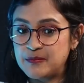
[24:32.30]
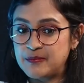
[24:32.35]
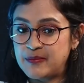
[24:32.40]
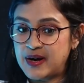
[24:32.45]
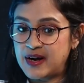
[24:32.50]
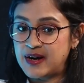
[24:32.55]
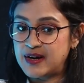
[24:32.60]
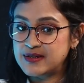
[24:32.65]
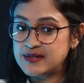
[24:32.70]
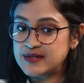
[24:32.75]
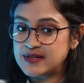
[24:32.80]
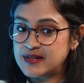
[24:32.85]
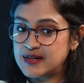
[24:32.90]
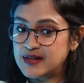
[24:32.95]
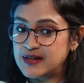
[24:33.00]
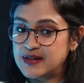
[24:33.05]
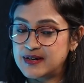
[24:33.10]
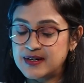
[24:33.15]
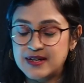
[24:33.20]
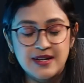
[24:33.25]
But
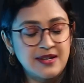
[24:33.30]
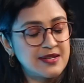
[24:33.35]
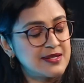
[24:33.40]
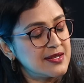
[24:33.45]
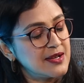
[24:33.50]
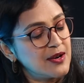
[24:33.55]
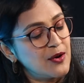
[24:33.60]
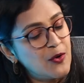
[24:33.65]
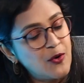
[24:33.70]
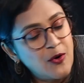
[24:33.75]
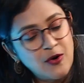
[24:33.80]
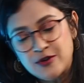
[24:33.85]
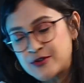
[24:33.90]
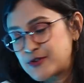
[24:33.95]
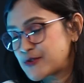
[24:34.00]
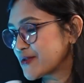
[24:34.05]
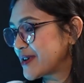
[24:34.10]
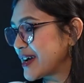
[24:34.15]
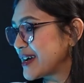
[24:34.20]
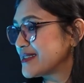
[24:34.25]
it's a
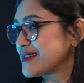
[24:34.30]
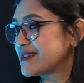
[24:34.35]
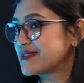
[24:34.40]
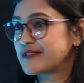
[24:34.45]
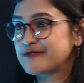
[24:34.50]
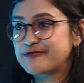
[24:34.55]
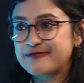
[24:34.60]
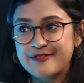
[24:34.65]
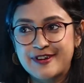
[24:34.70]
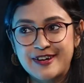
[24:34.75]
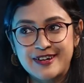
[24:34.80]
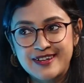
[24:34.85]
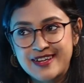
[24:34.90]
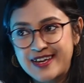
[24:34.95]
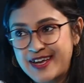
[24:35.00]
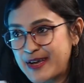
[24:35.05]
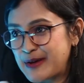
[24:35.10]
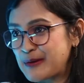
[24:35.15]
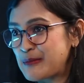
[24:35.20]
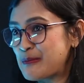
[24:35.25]
altogether different
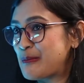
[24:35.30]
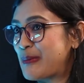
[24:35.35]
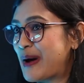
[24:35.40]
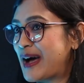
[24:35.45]
game,